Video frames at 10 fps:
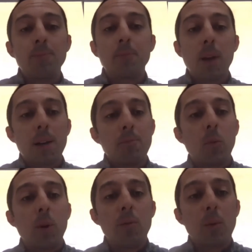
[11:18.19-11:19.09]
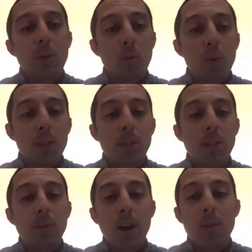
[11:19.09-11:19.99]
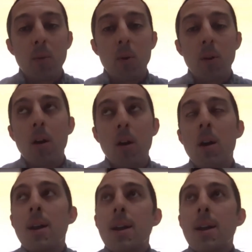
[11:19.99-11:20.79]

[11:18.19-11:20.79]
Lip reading: what the reasons for how they work are.